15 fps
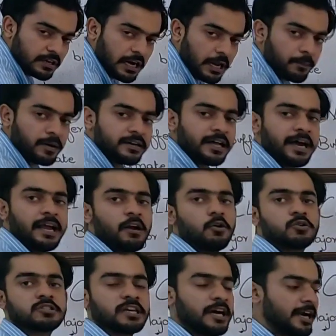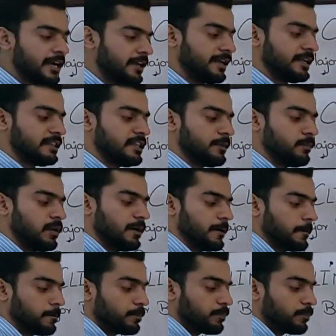carbon dioxide in the blood.